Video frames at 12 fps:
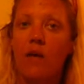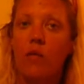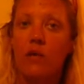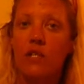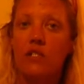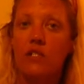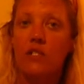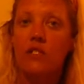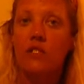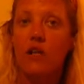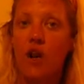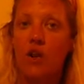which
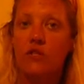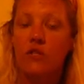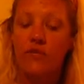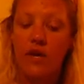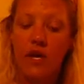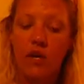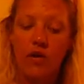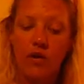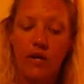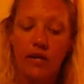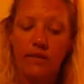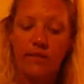is a cause of
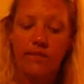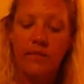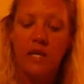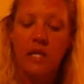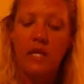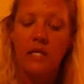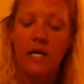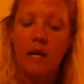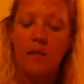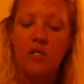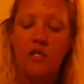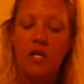gangrene.
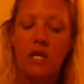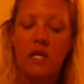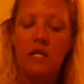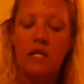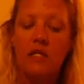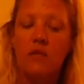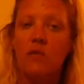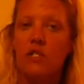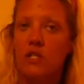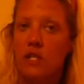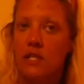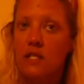Damage to kidneys, which
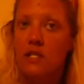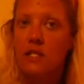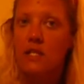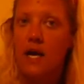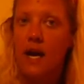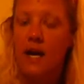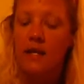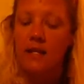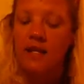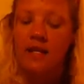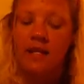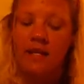leads to
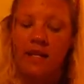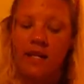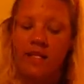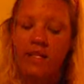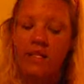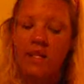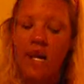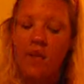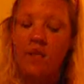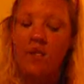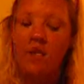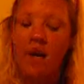dialysis.
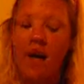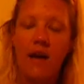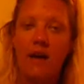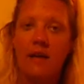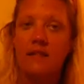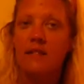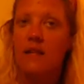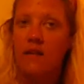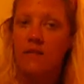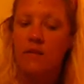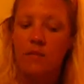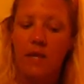Damage to eyes,
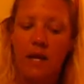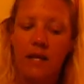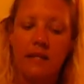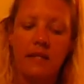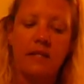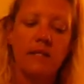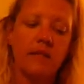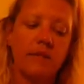even blindness.